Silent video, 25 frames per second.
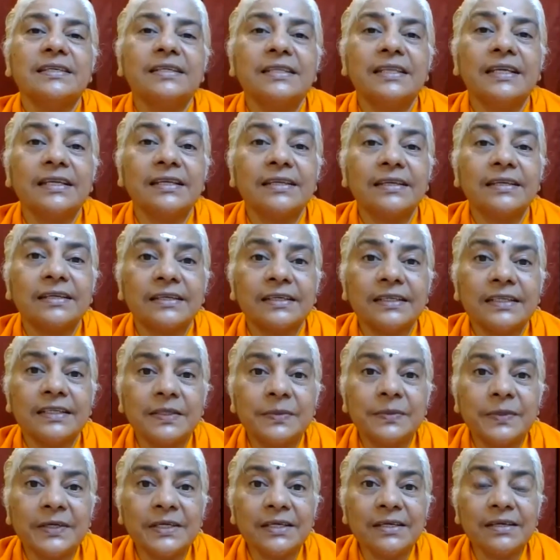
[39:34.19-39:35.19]
that
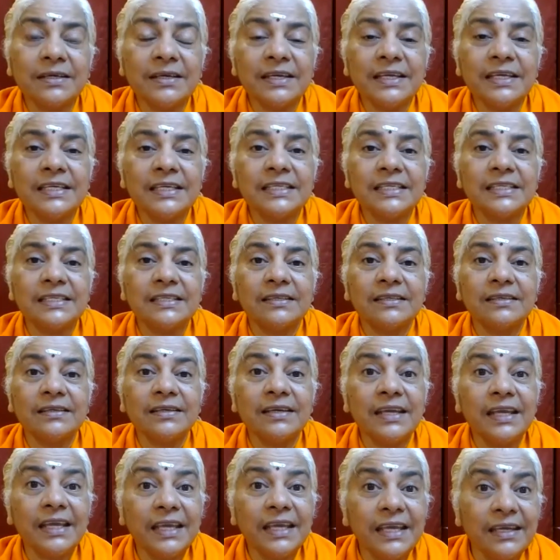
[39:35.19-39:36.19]
Atma is
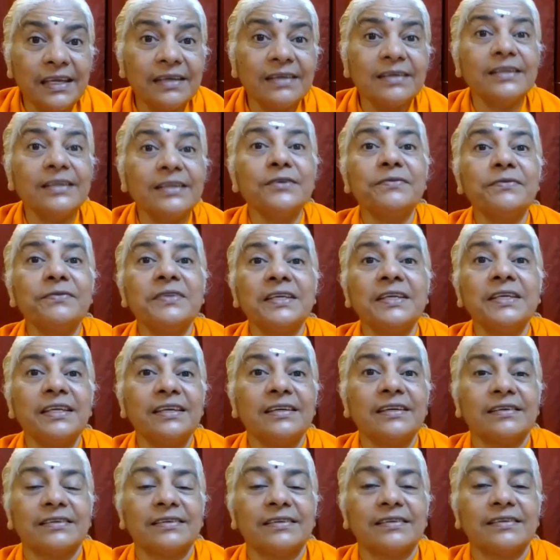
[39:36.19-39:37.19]
the ear of the
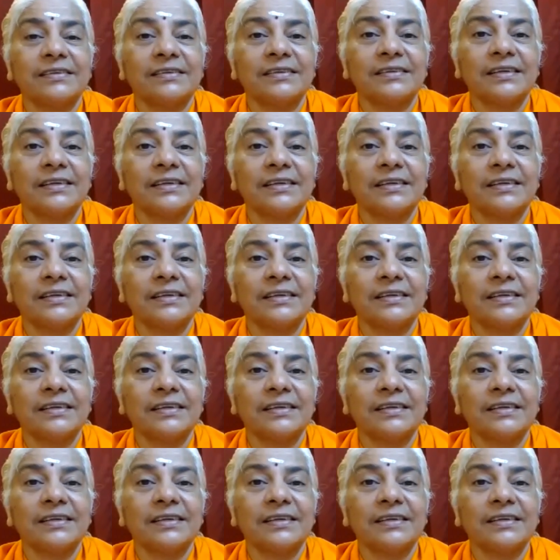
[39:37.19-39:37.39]
ear,